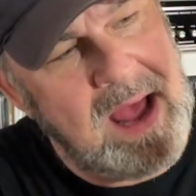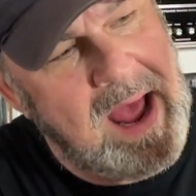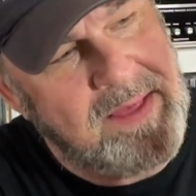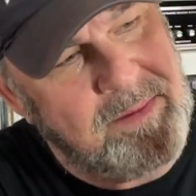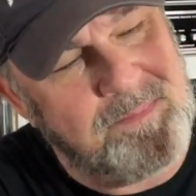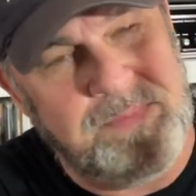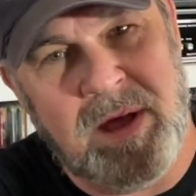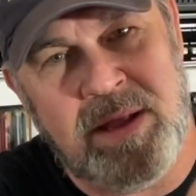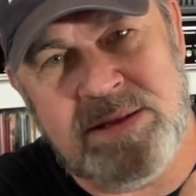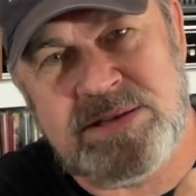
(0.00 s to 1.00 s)
And the,
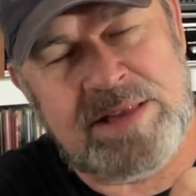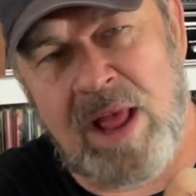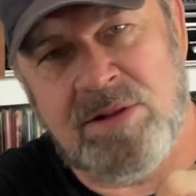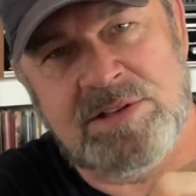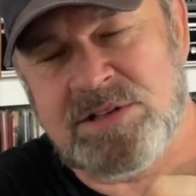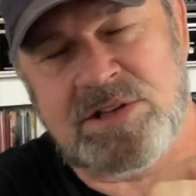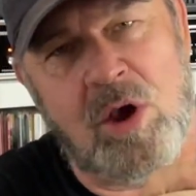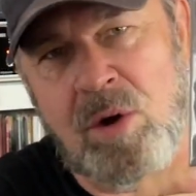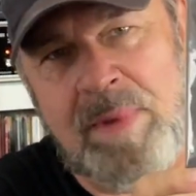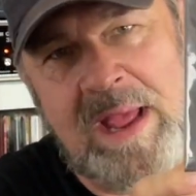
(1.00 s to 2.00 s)
the sounds
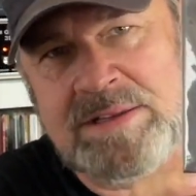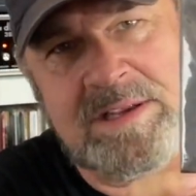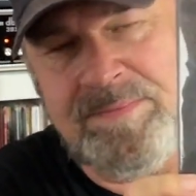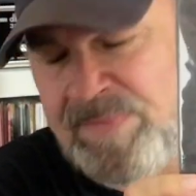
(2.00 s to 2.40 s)
so amazing.